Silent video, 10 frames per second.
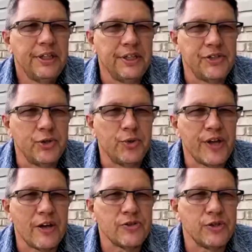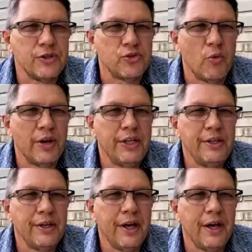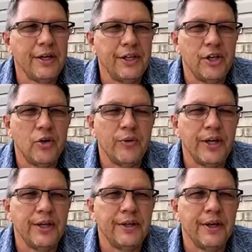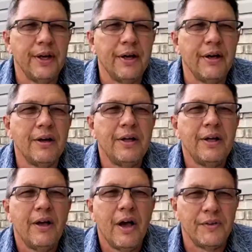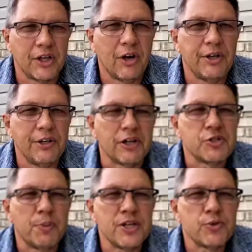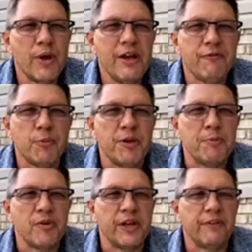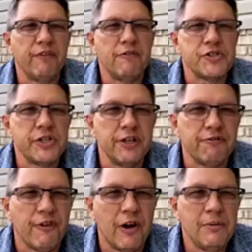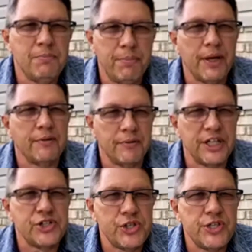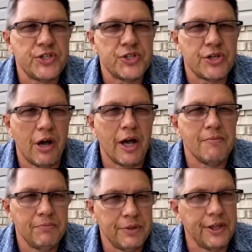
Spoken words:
in 2020, on the Gardner Expressway for people that have never seen a farm, but in Jesus' time,